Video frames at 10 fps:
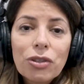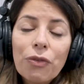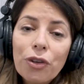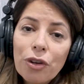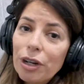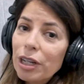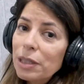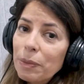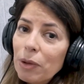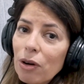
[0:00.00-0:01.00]
if you're an
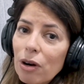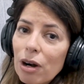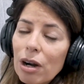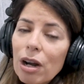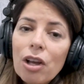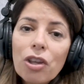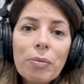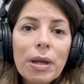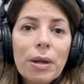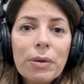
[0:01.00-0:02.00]
explorer,
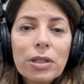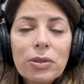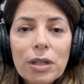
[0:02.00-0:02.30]
you may want to